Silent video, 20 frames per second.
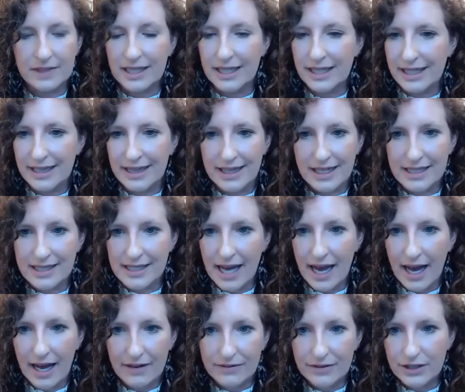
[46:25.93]
in these
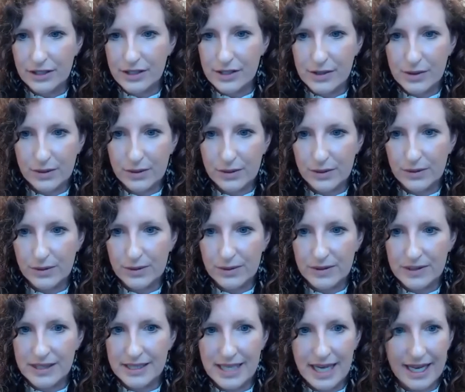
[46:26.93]
after school
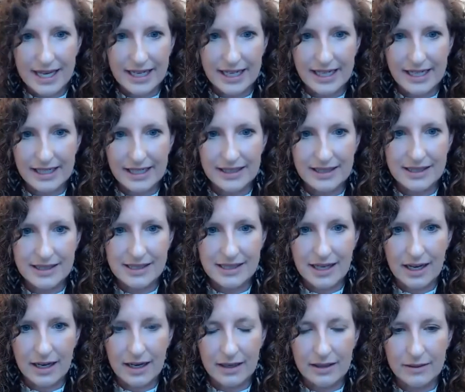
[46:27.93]
settings
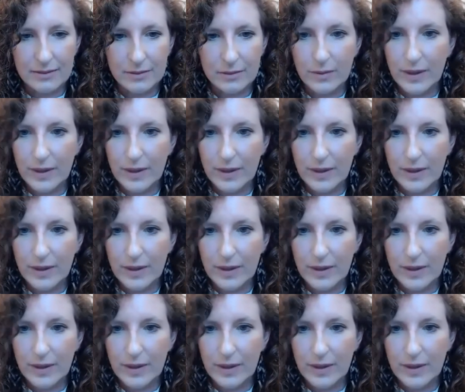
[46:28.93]
um,